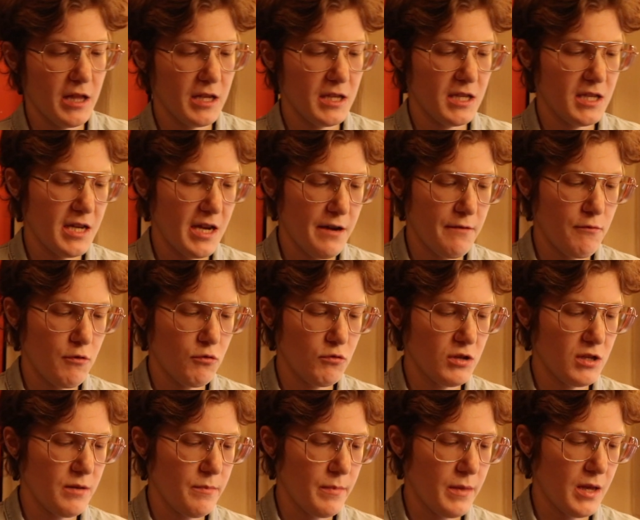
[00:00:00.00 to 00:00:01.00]
Let's see, I wrote
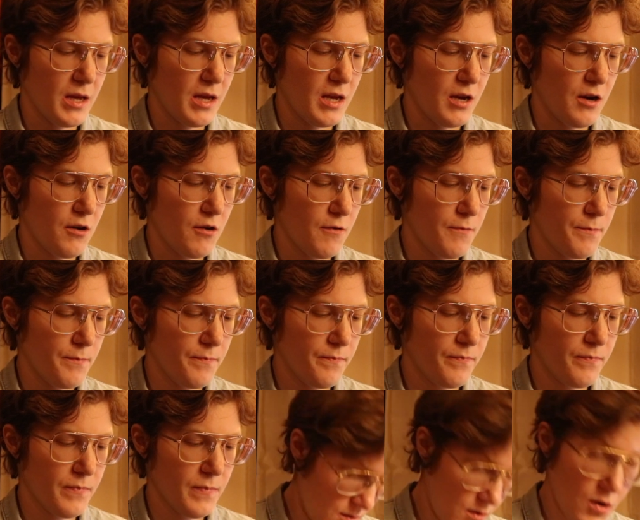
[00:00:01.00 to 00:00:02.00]
something here.
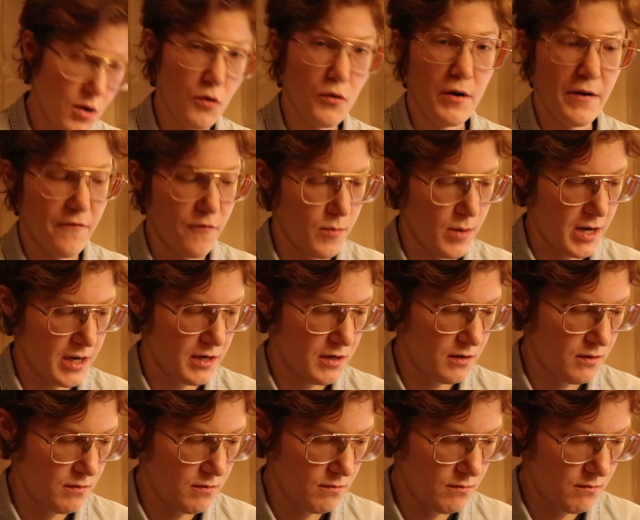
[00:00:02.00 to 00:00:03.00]
Oh, never mind.
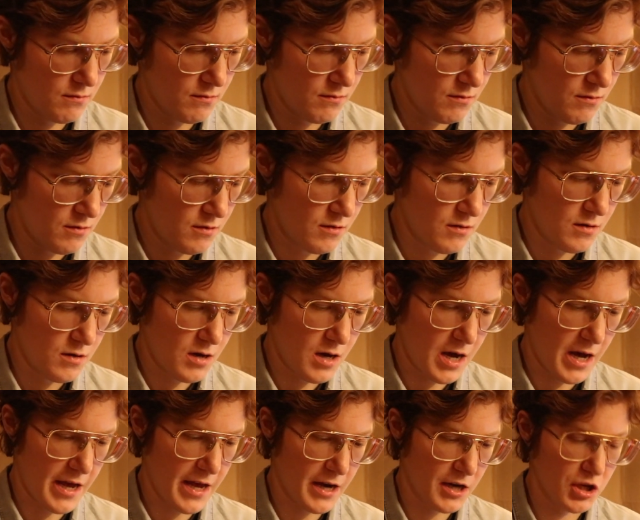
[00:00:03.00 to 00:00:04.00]

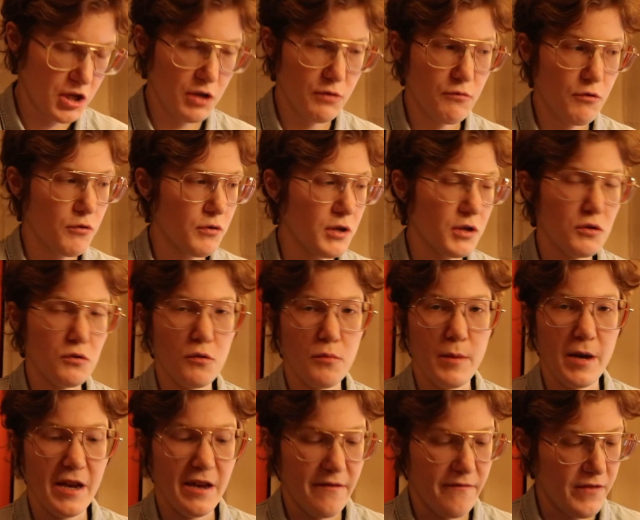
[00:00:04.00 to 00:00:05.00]
I actually wrote this with
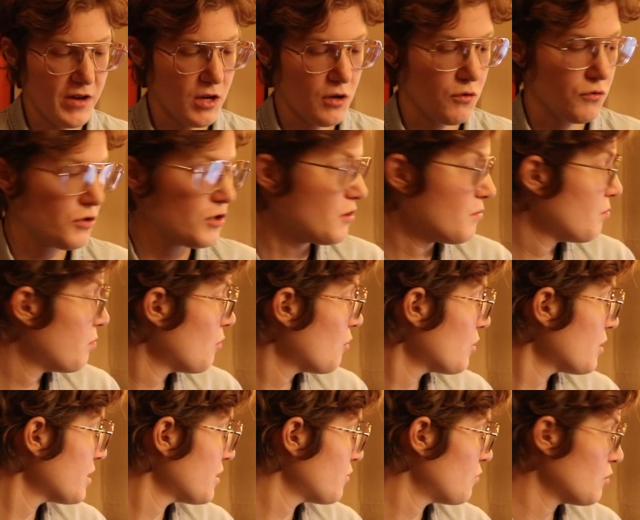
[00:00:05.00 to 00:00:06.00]
my Kaweco
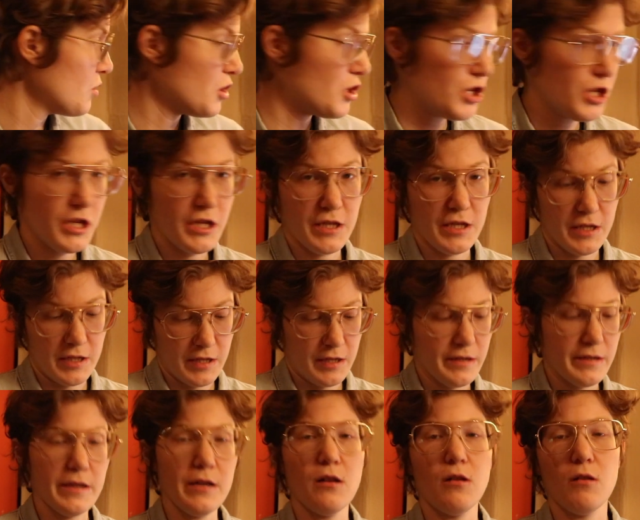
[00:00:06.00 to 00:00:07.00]
Sport, which is
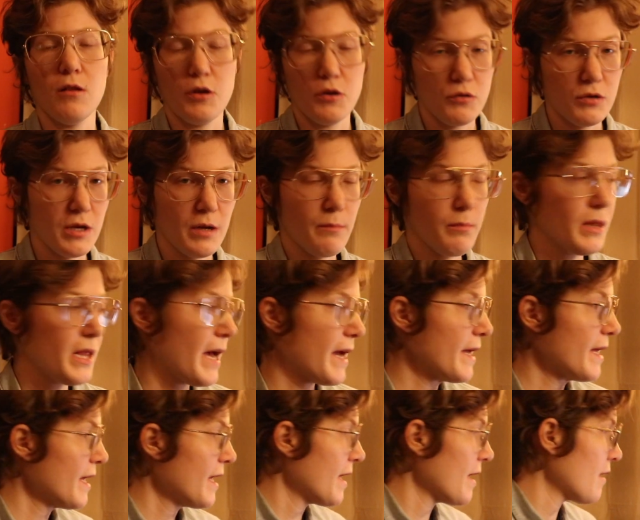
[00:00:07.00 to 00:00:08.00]
still using black
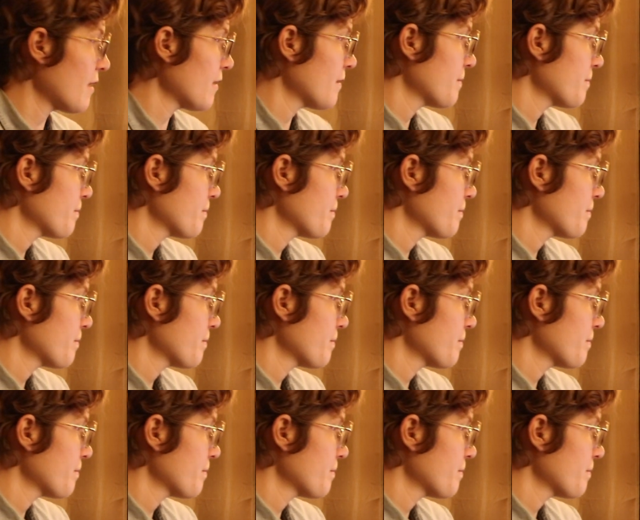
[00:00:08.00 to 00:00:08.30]
ink.